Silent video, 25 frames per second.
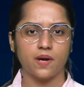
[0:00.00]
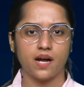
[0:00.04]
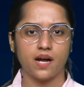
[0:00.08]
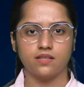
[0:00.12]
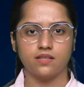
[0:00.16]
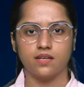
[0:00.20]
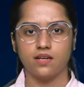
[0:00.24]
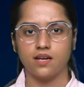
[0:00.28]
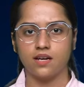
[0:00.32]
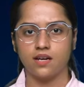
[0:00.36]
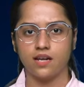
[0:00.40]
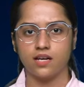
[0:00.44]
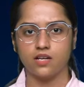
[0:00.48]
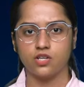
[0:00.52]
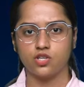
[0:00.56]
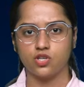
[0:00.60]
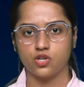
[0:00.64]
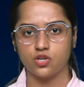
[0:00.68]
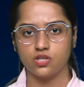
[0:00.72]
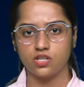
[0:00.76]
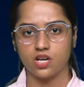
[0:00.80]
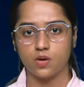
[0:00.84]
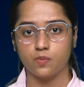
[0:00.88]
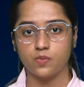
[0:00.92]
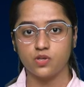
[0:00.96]
the Election
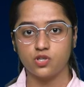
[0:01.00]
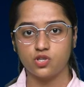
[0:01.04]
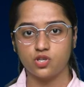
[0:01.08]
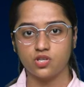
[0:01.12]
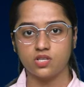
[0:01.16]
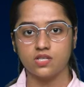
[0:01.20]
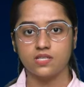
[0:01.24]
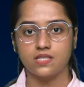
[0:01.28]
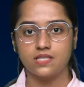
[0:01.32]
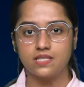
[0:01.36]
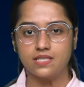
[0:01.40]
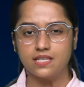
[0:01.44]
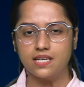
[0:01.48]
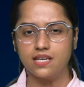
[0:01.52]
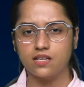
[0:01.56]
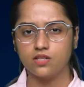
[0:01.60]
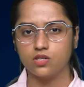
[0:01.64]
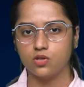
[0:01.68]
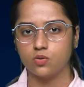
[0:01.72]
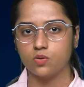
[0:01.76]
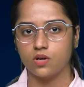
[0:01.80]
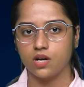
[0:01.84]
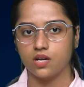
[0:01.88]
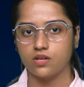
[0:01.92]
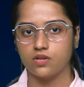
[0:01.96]
Commission seek
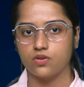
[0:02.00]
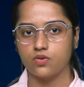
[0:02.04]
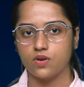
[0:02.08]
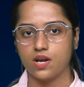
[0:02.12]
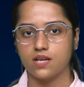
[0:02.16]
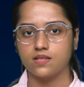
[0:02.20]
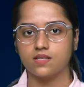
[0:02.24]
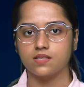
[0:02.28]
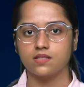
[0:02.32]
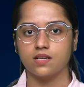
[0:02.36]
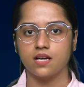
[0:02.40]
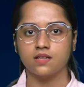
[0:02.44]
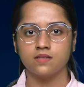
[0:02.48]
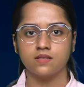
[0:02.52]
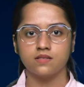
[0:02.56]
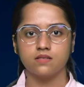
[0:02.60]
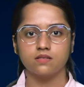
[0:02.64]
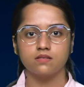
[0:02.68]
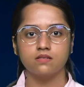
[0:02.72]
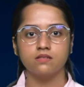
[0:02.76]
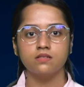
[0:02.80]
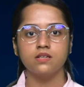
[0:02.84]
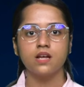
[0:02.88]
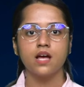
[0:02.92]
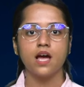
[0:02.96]
to address
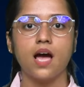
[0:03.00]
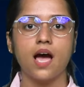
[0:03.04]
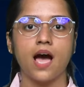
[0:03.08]
concern